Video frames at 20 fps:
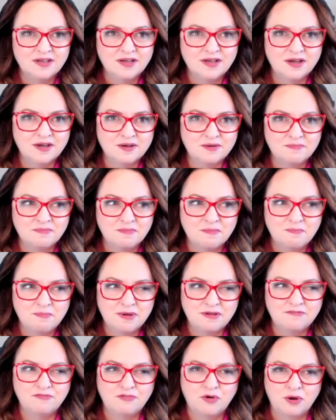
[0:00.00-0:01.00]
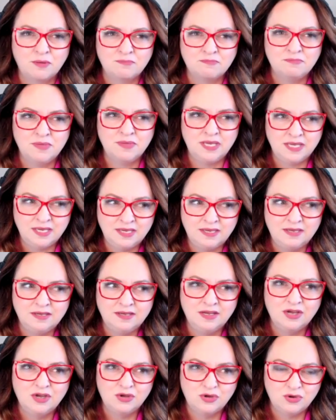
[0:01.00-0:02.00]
Um, but for me,